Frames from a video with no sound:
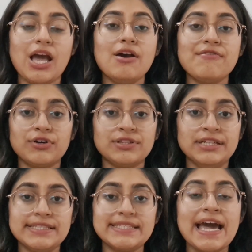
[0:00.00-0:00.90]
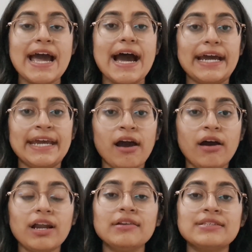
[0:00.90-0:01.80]
For this,
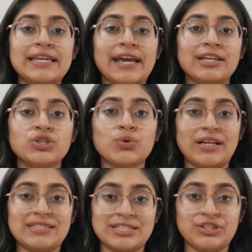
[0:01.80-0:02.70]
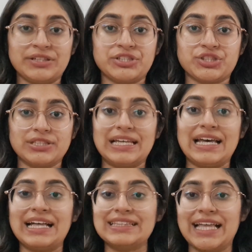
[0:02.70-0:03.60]
ARR is taken into consideration,
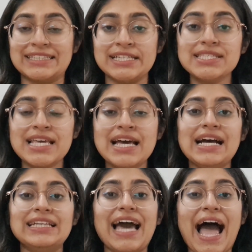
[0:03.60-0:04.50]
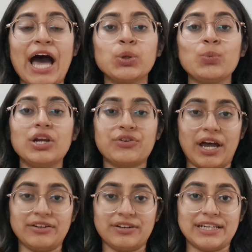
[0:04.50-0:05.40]
that is, the annual
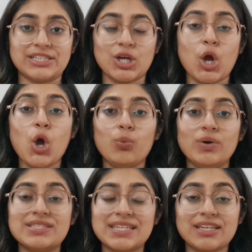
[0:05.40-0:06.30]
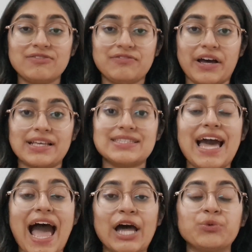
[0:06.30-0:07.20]
run rate, which signifies
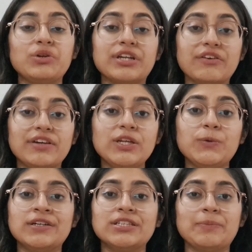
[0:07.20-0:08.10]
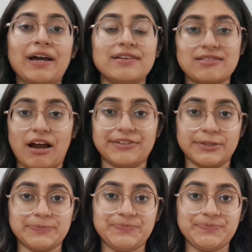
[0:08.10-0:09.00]
the annual revenue earned by a startup.